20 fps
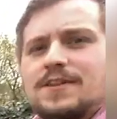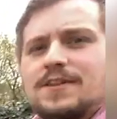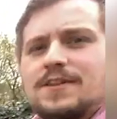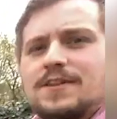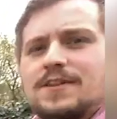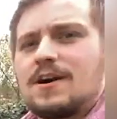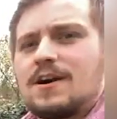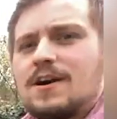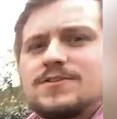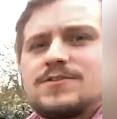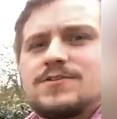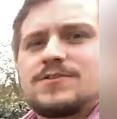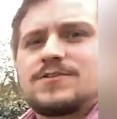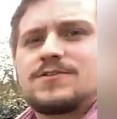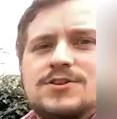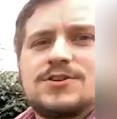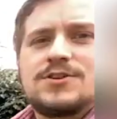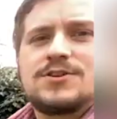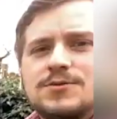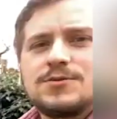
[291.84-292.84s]
the car so you
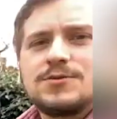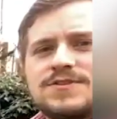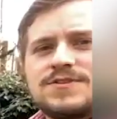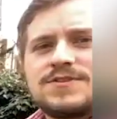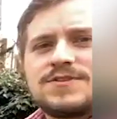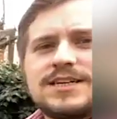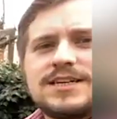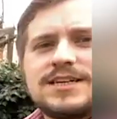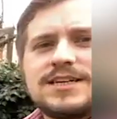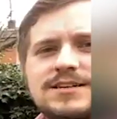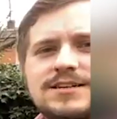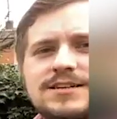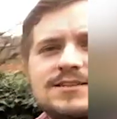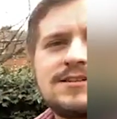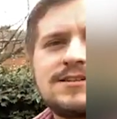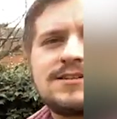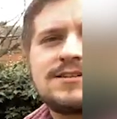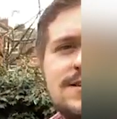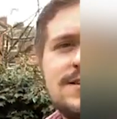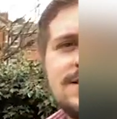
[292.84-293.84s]
can all see it.
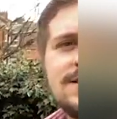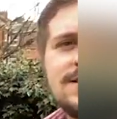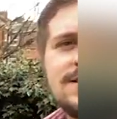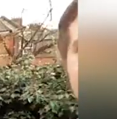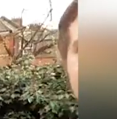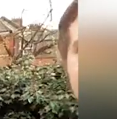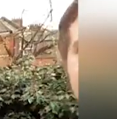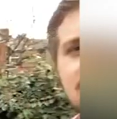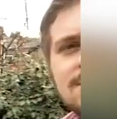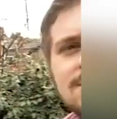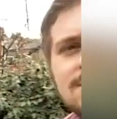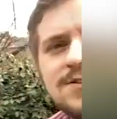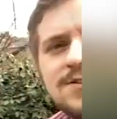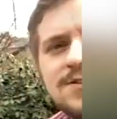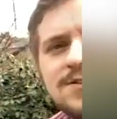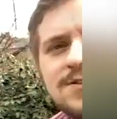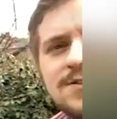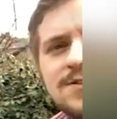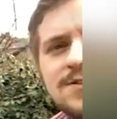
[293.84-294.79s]
So